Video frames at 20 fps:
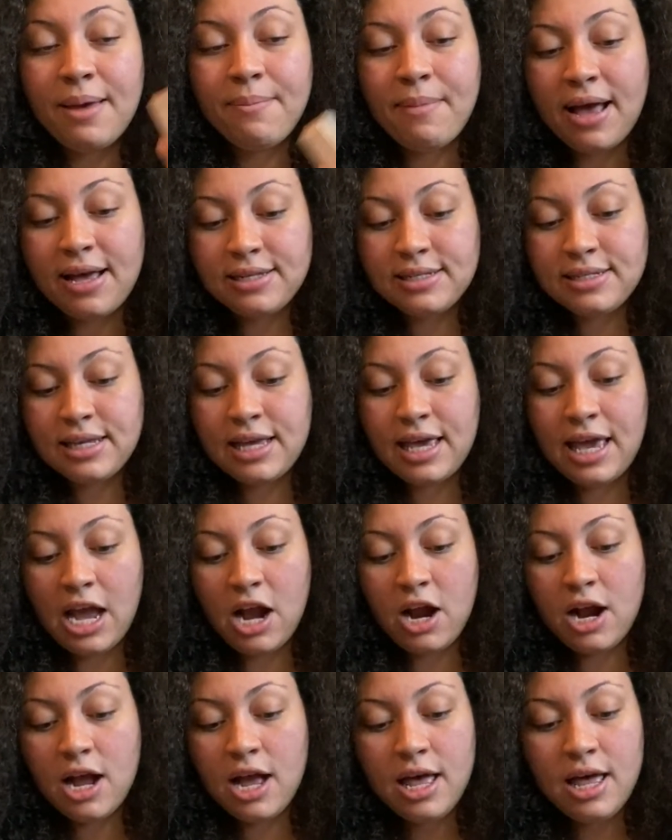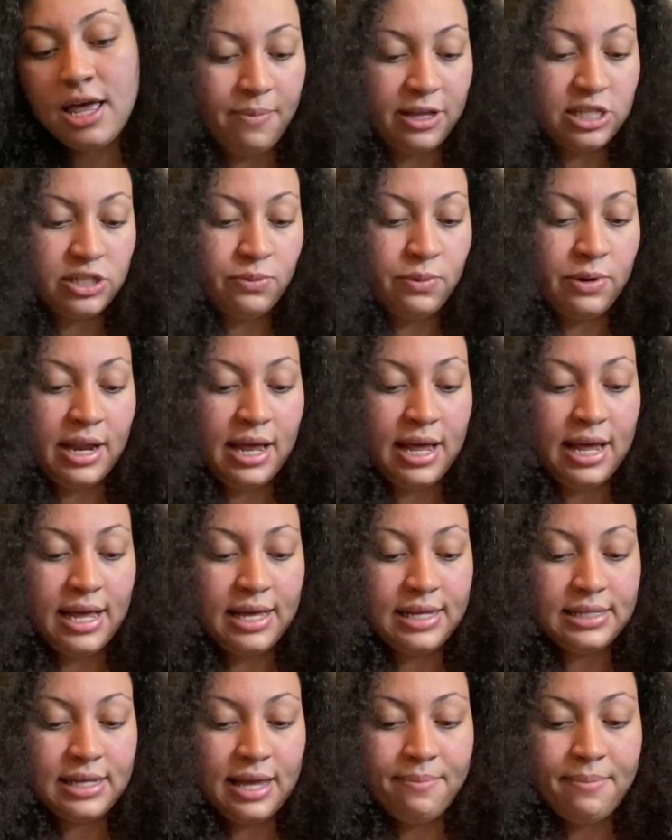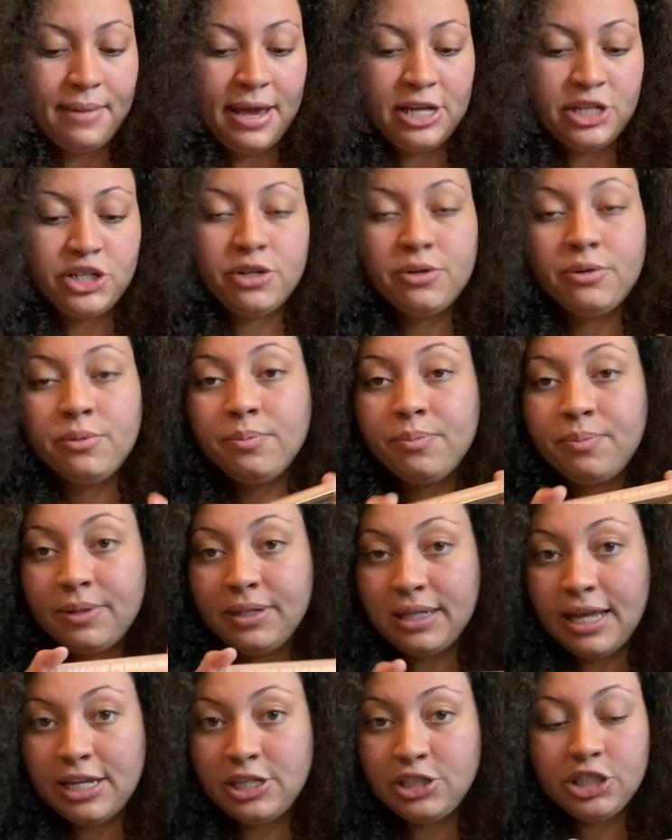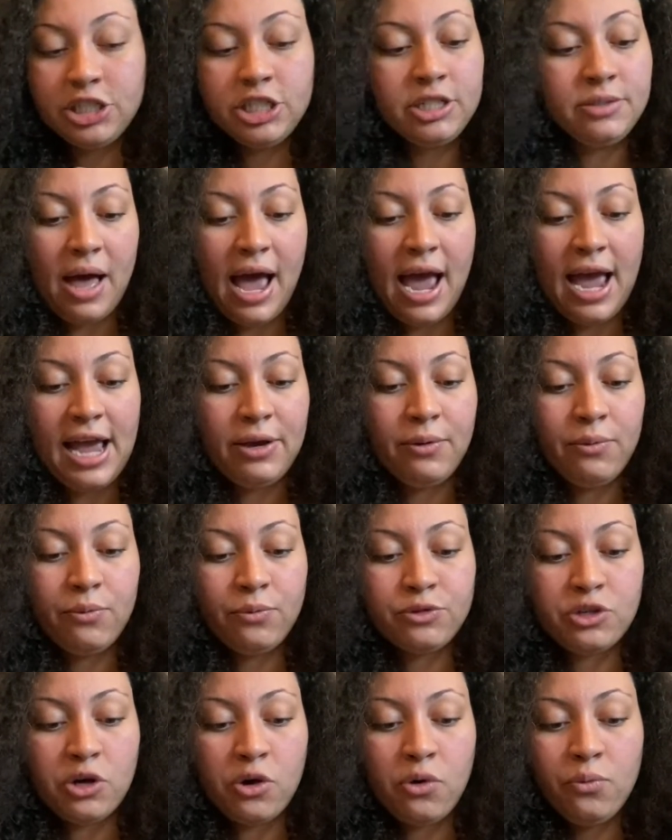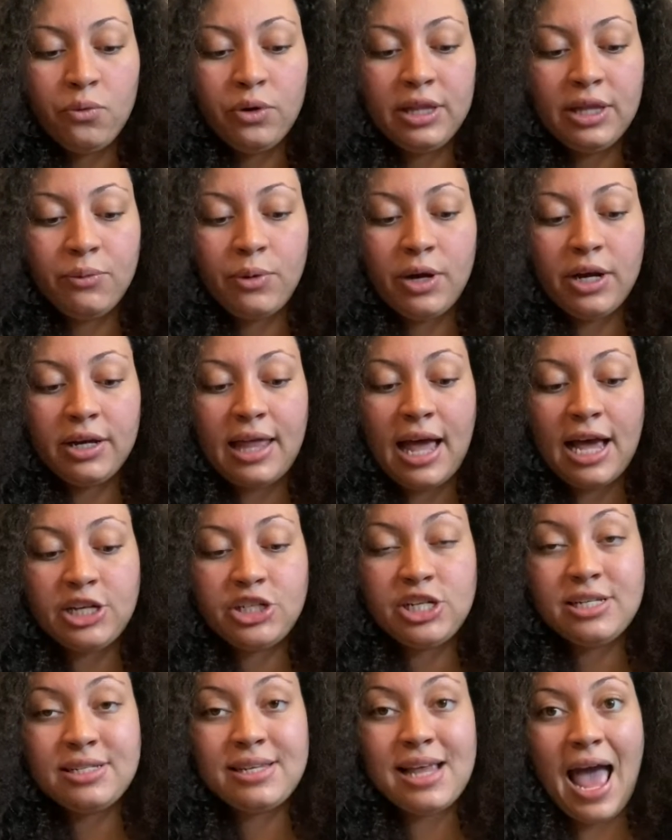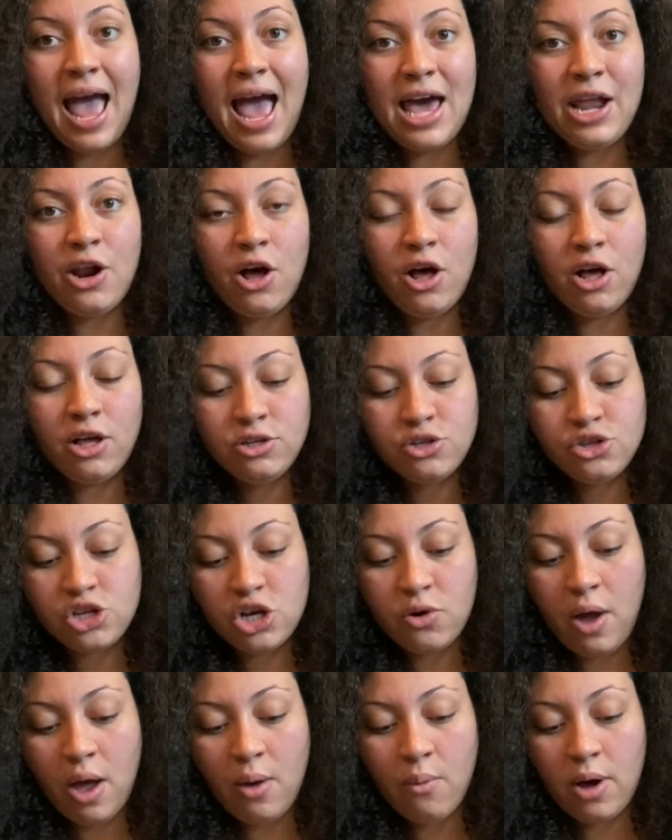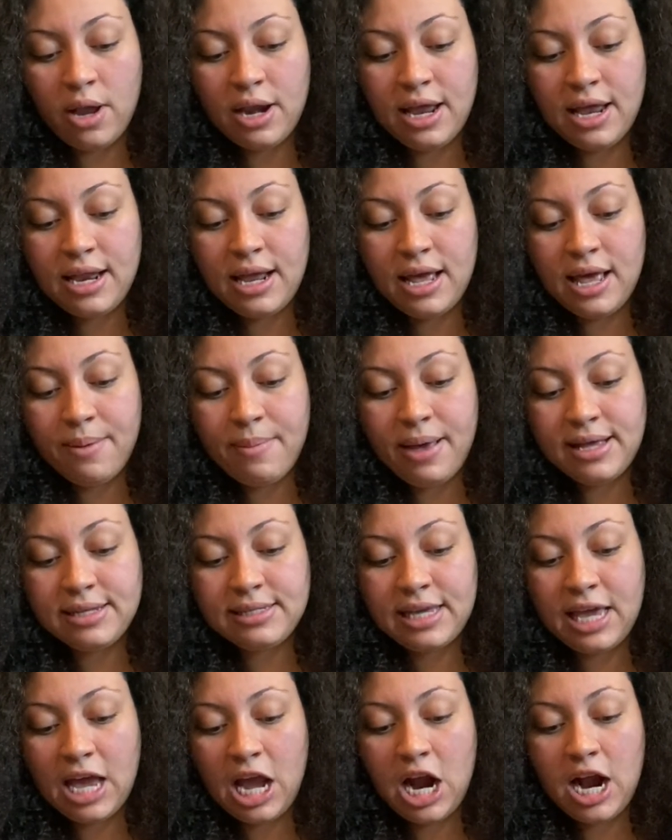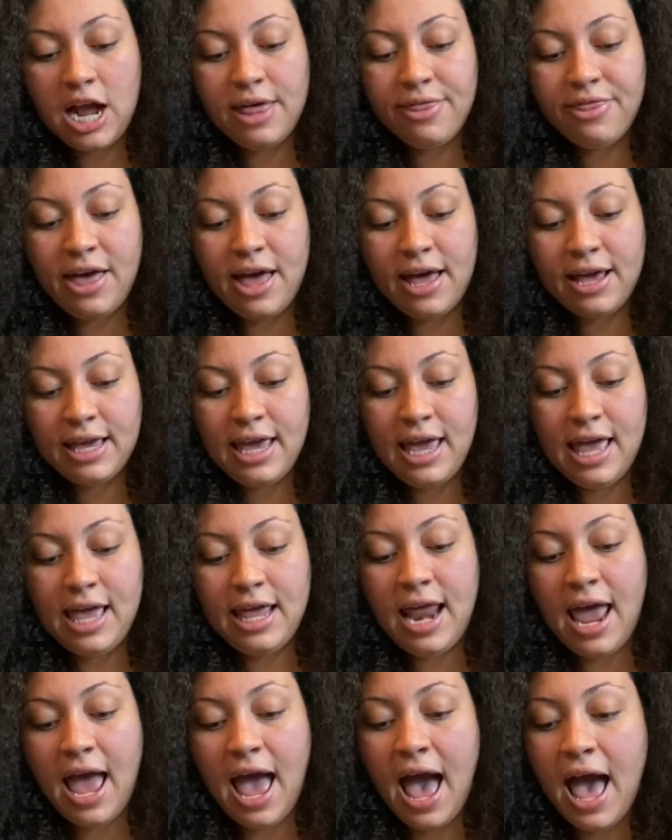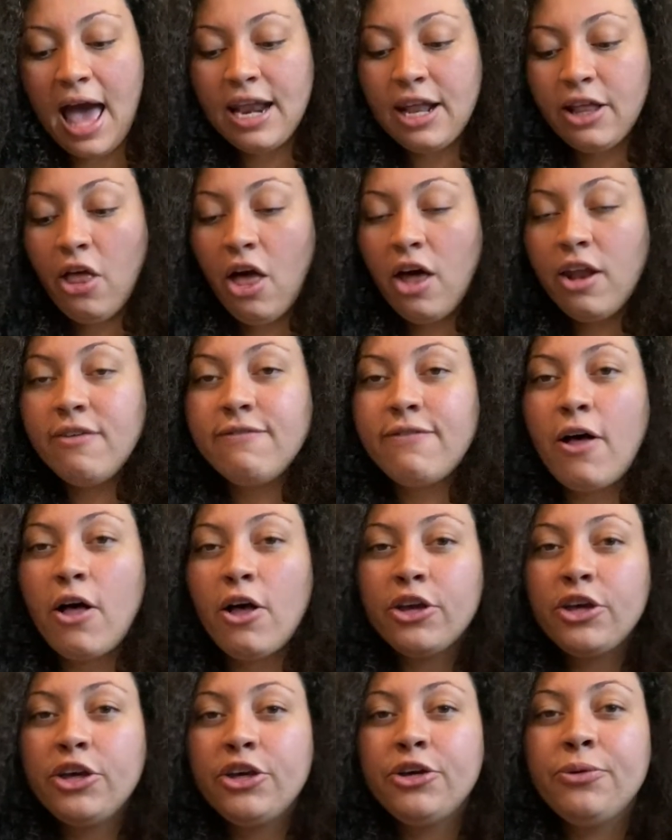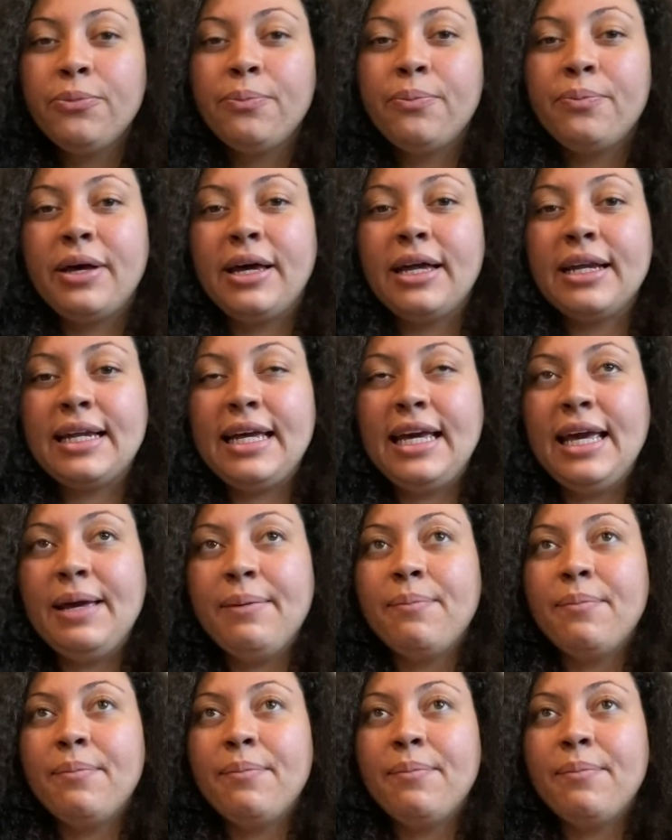mascara. This one is Major Pleasure. I don't really wear lashes at all, so I wanted a mascara that can add a lot of volume but keep